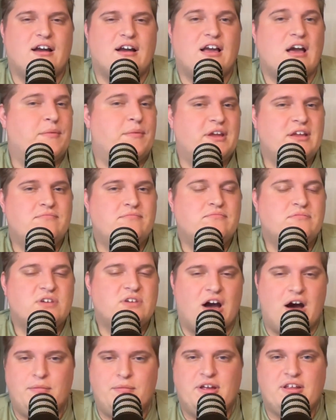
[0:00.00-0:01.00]
Come in,
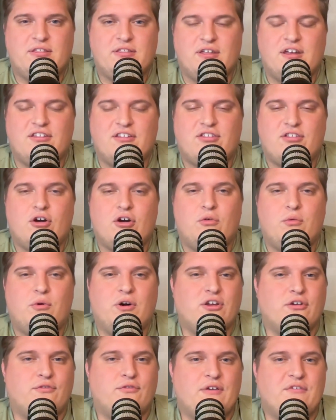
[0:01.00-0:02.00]
comment, let us know
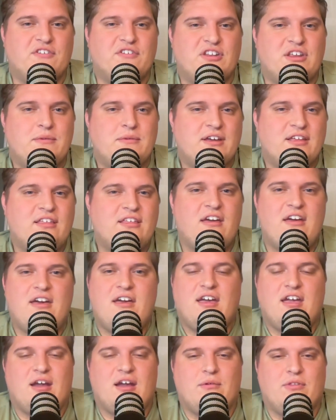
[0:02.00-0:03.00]
what your favorite team is,
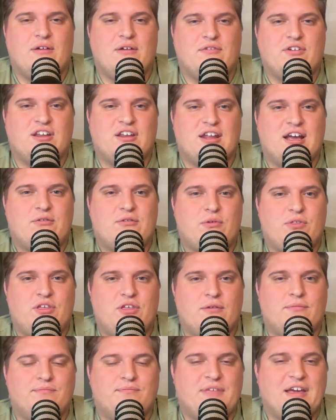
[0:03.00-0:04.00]
and we'd love to connect with
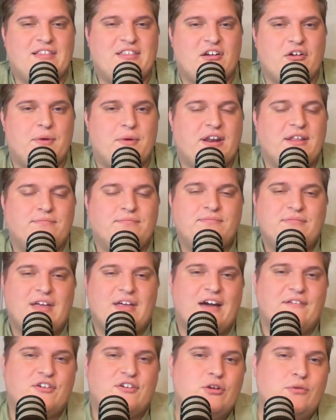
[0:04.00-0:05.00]
you. Thanks, everybody.
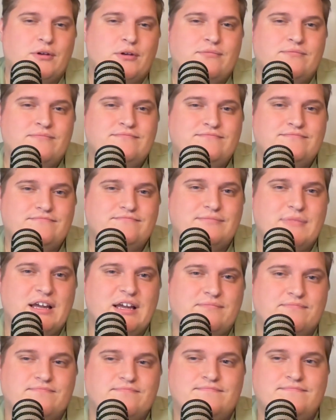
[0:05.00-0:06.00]
Have a good one.
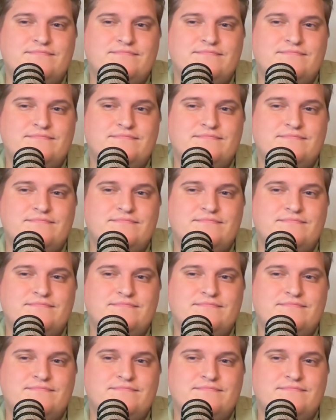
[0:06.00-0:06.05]
Bye.